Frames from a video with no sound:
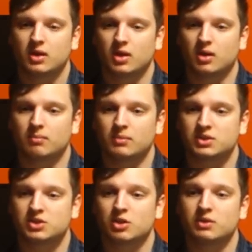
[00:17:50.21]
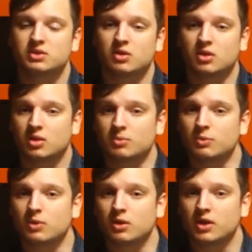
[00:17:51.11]
But so is our number
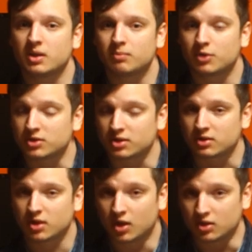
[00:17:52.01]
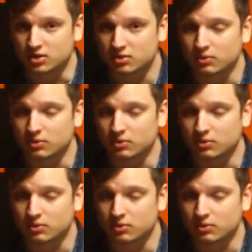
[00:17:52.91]
1 game, Project Cars,